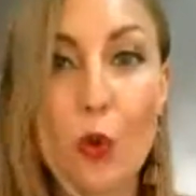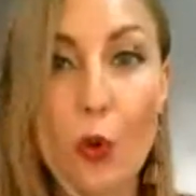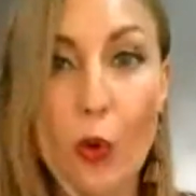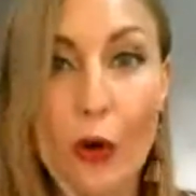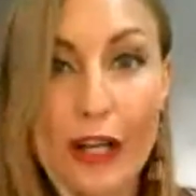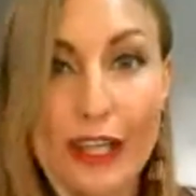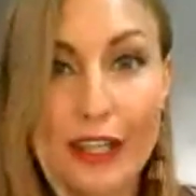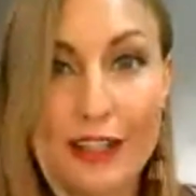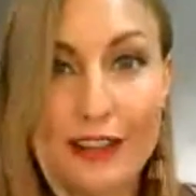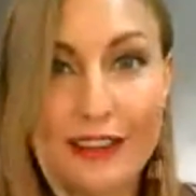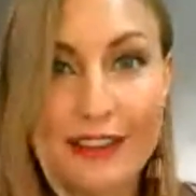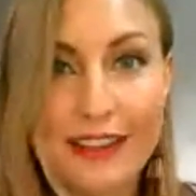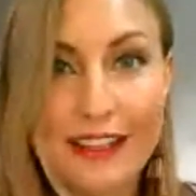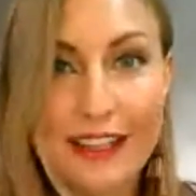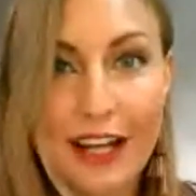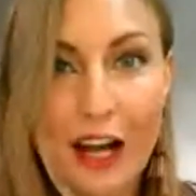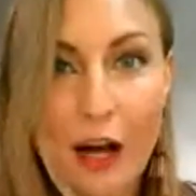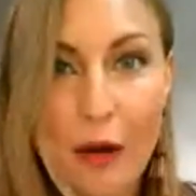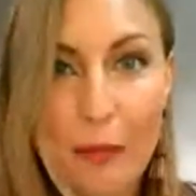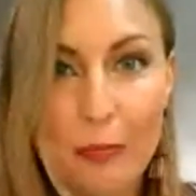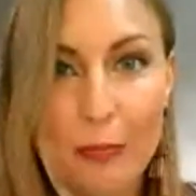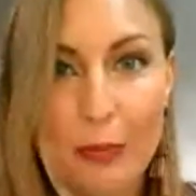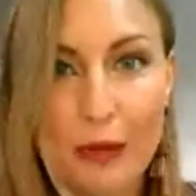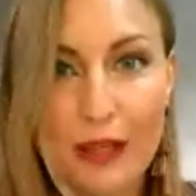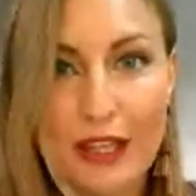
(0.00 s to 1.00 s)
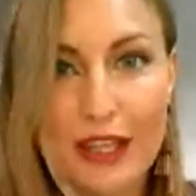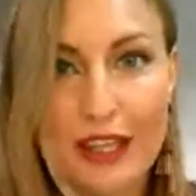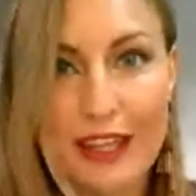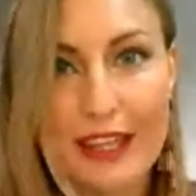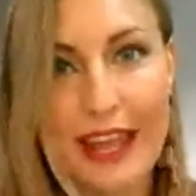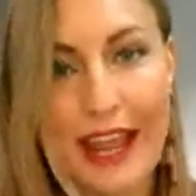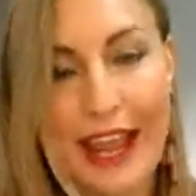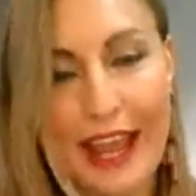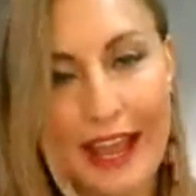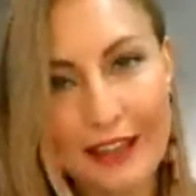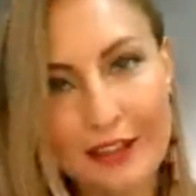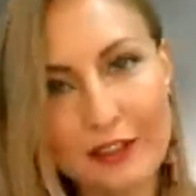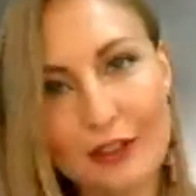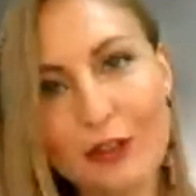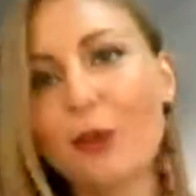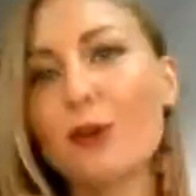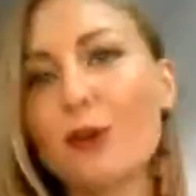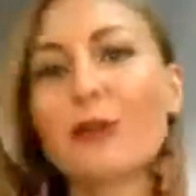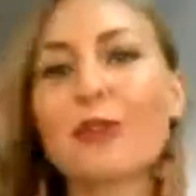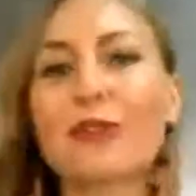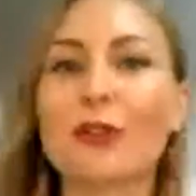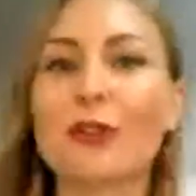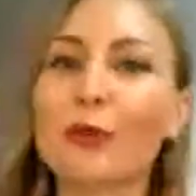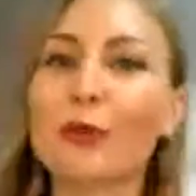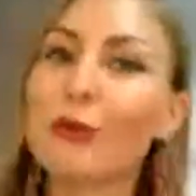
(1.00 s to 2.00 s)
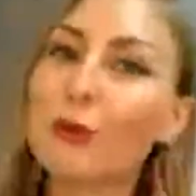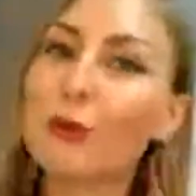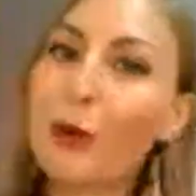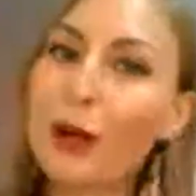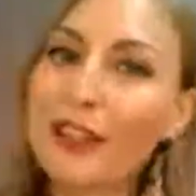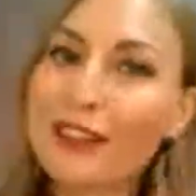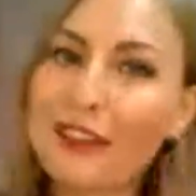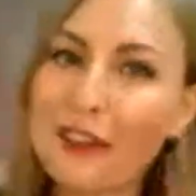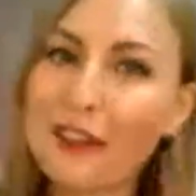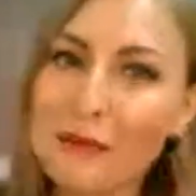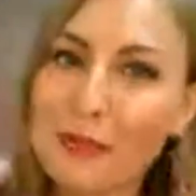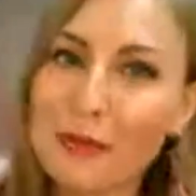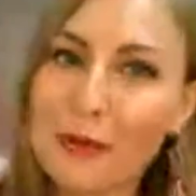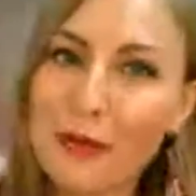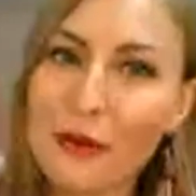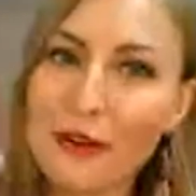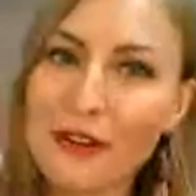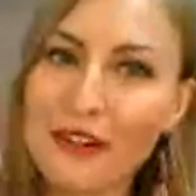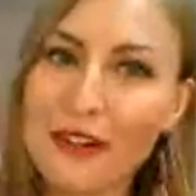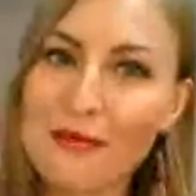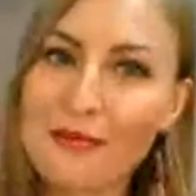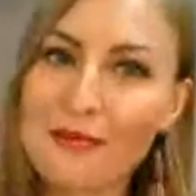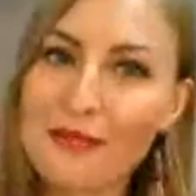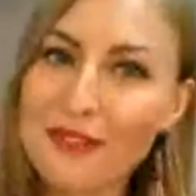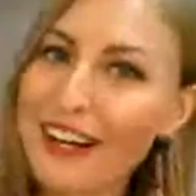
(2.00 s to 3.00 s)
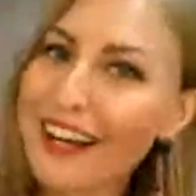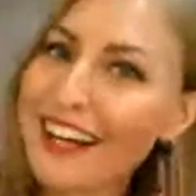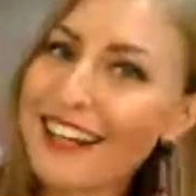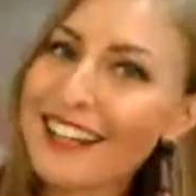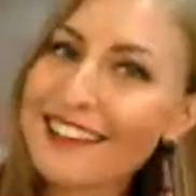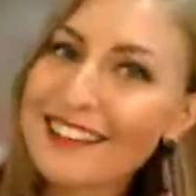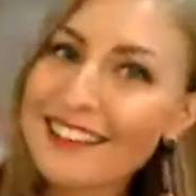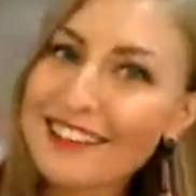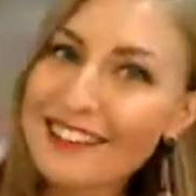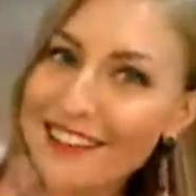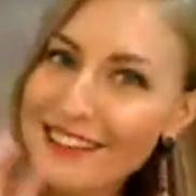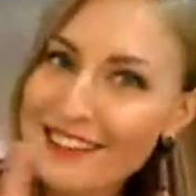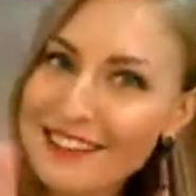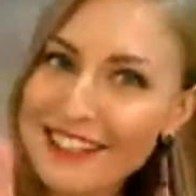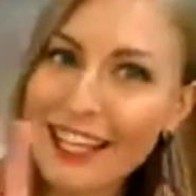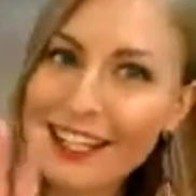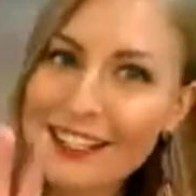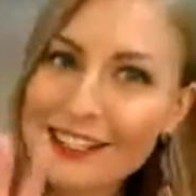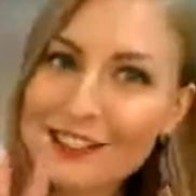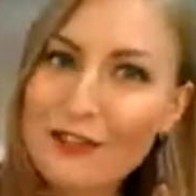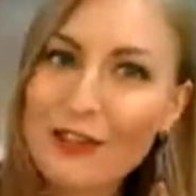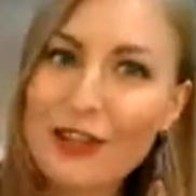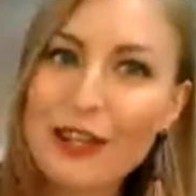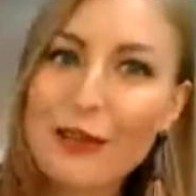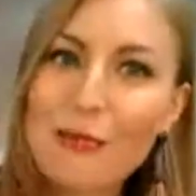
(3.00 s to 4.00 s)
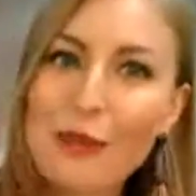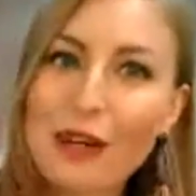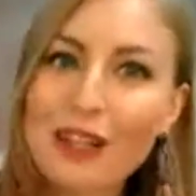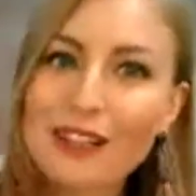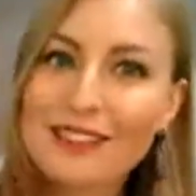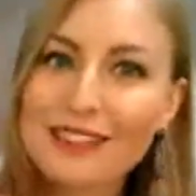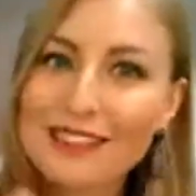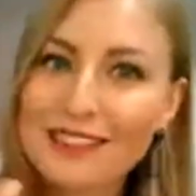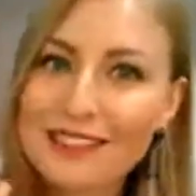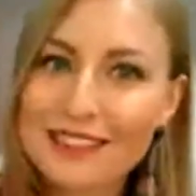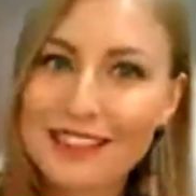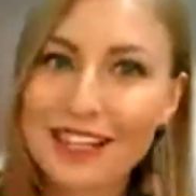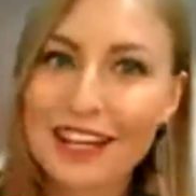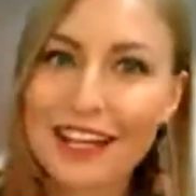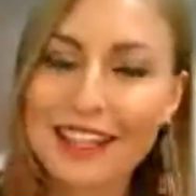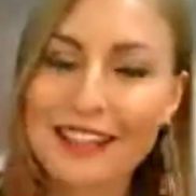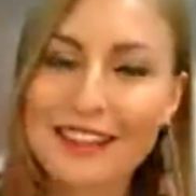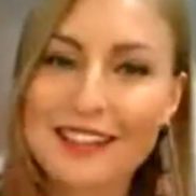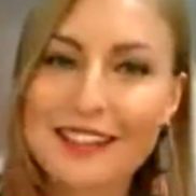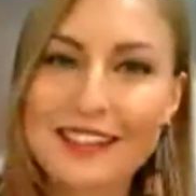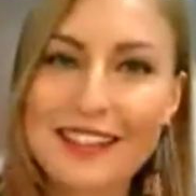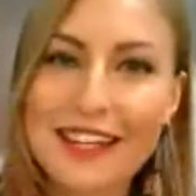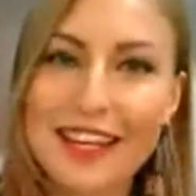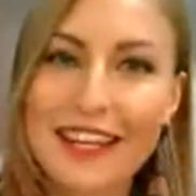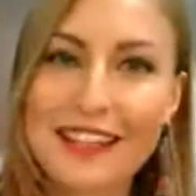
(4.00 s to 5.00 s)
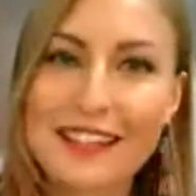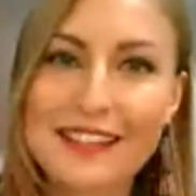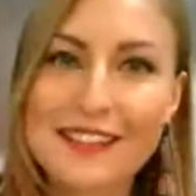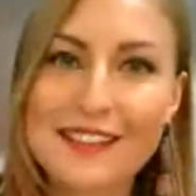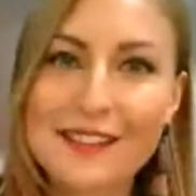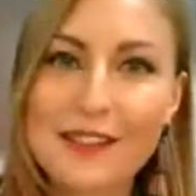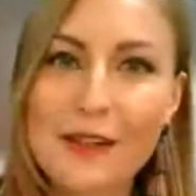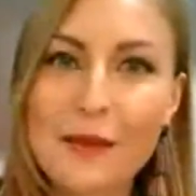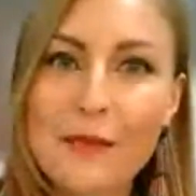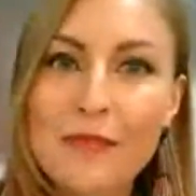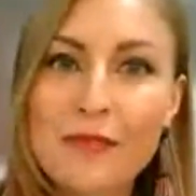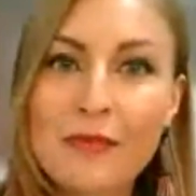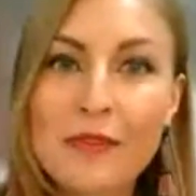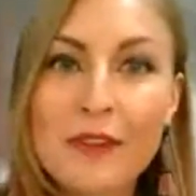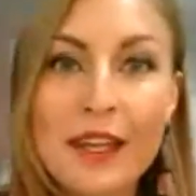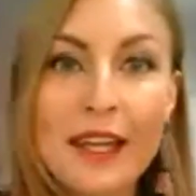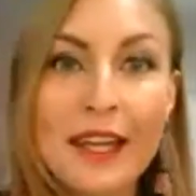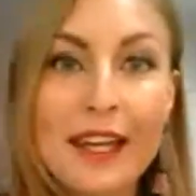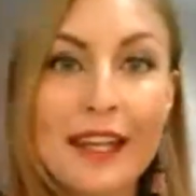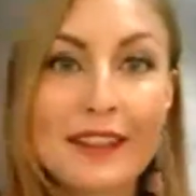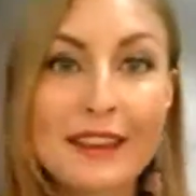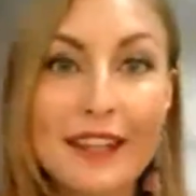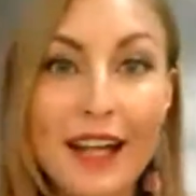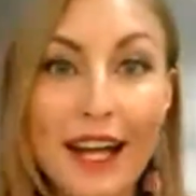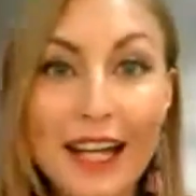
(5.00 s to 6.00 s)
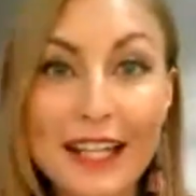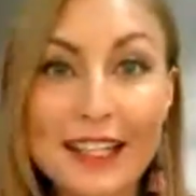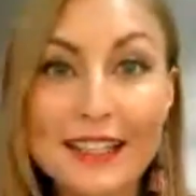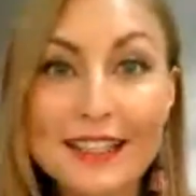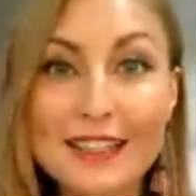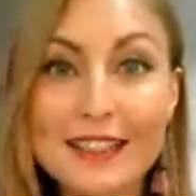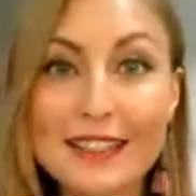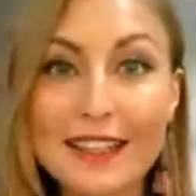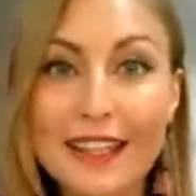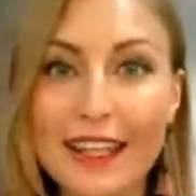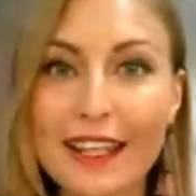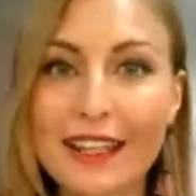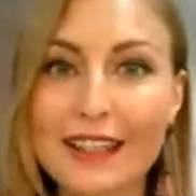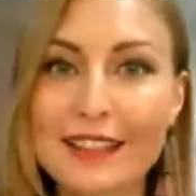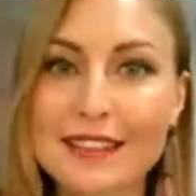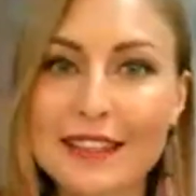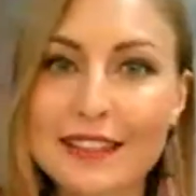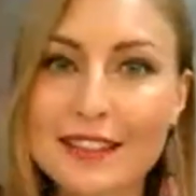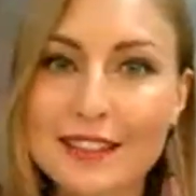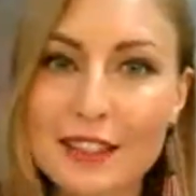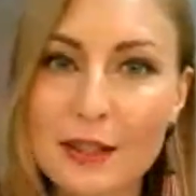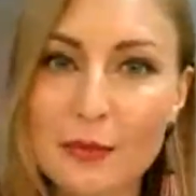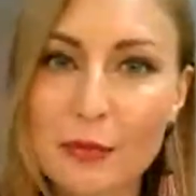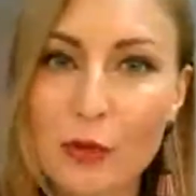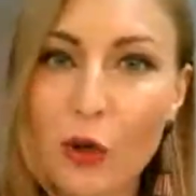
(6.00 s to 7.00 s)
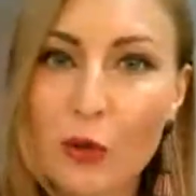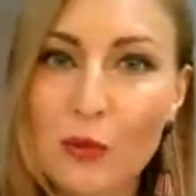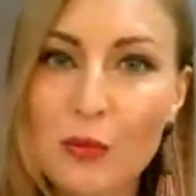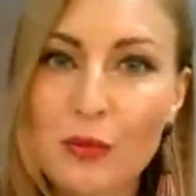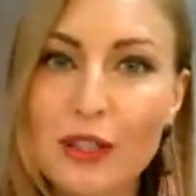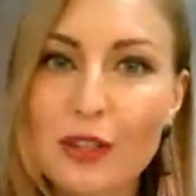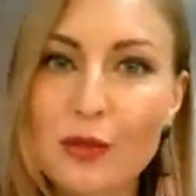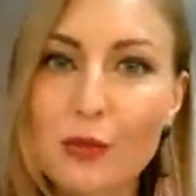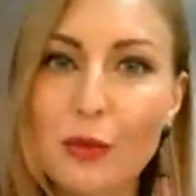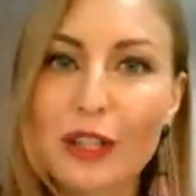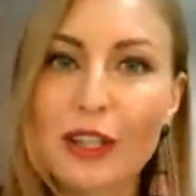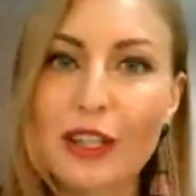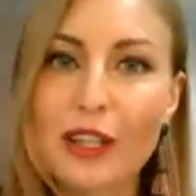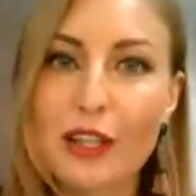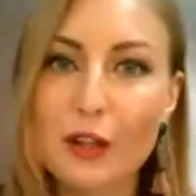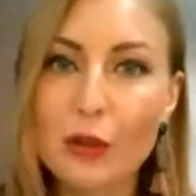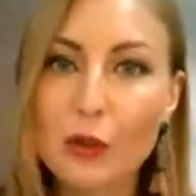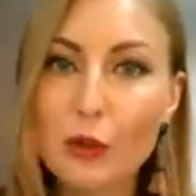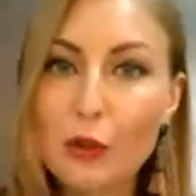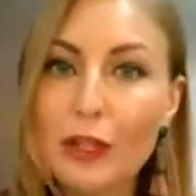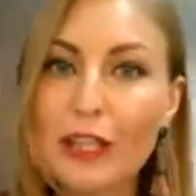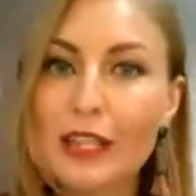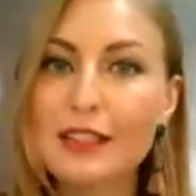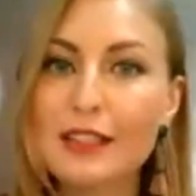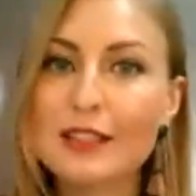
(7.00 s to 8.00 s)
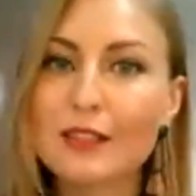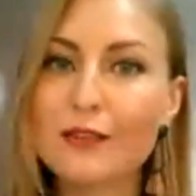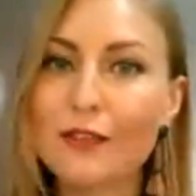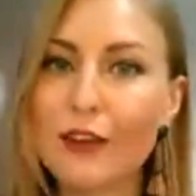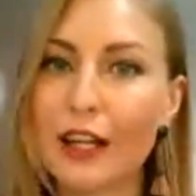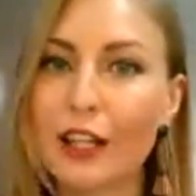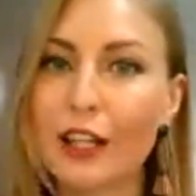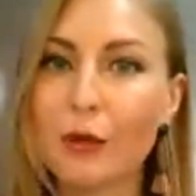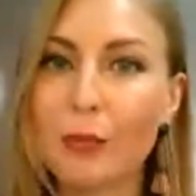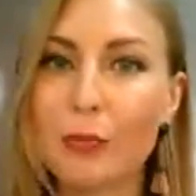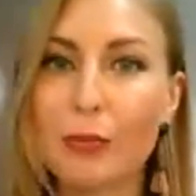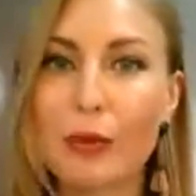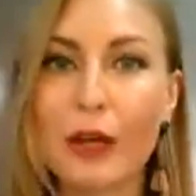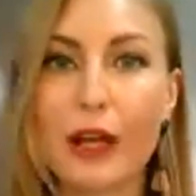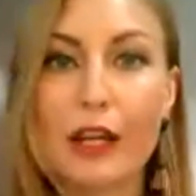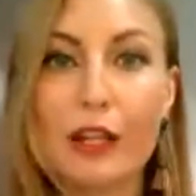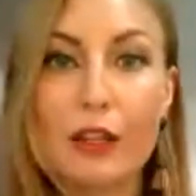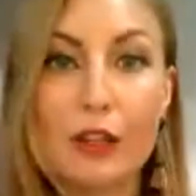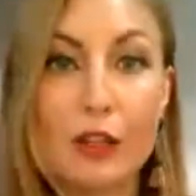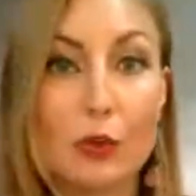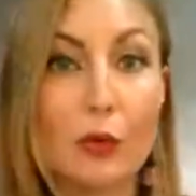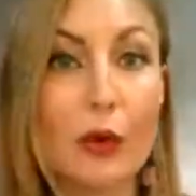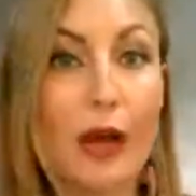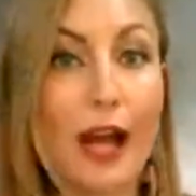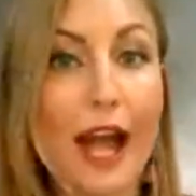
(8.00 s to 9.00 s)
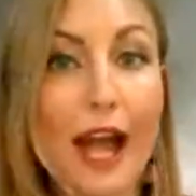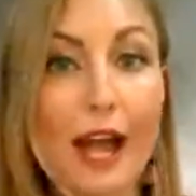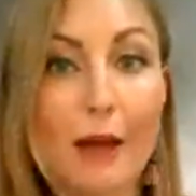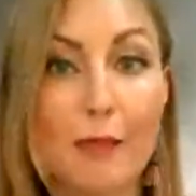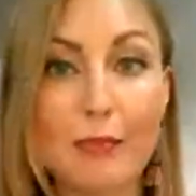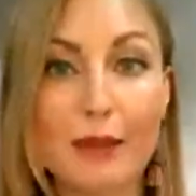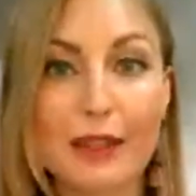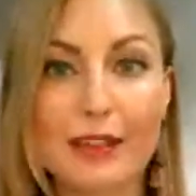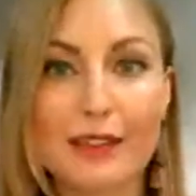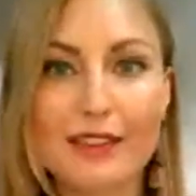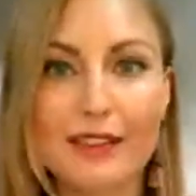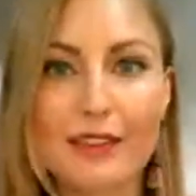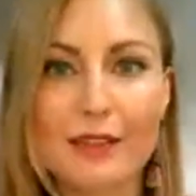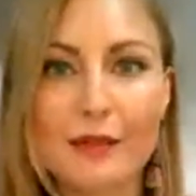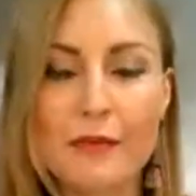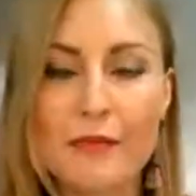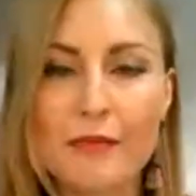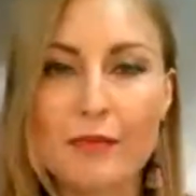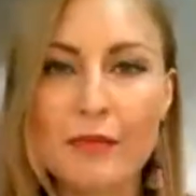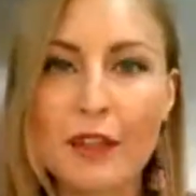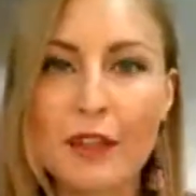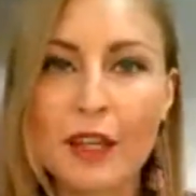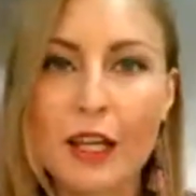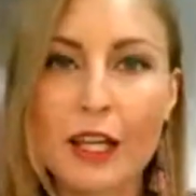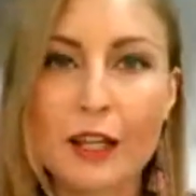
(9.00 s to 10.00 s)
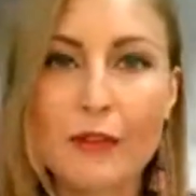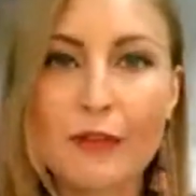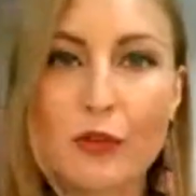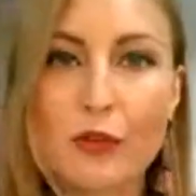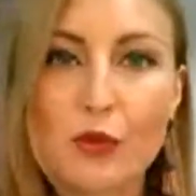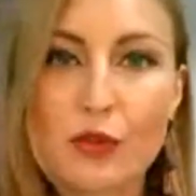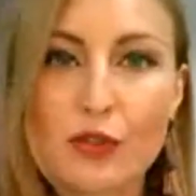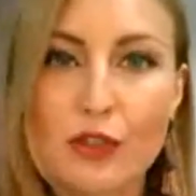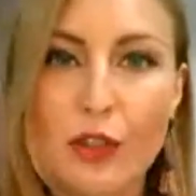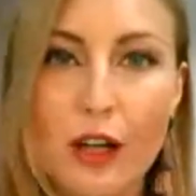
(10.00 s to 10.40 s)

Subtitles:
join the company and go through welcome program, right? It takes 3 months, 90 days. 90 days is the moment when you can develop a new habit. If you